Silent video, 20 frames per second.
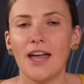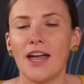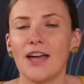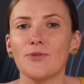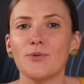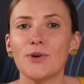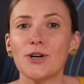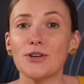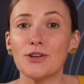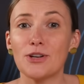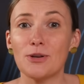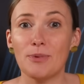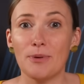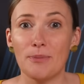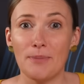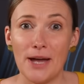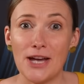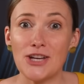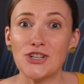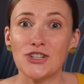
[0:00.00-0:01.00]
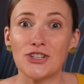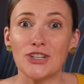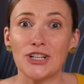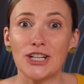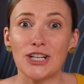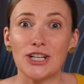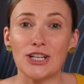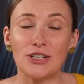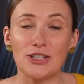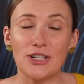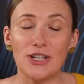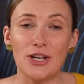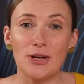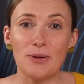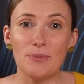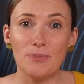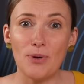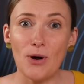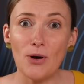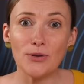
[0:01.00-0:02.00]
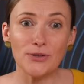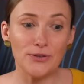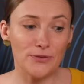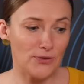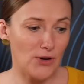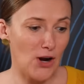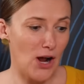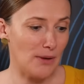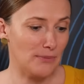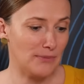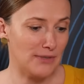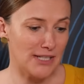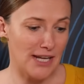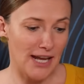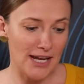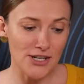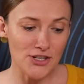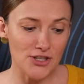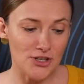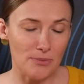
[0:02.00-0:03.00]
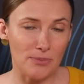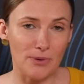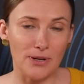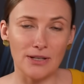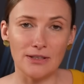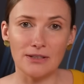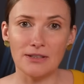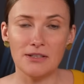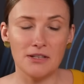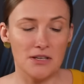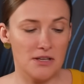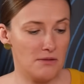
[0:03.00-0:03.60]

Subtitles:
And we're going to be measuring it both from tangible,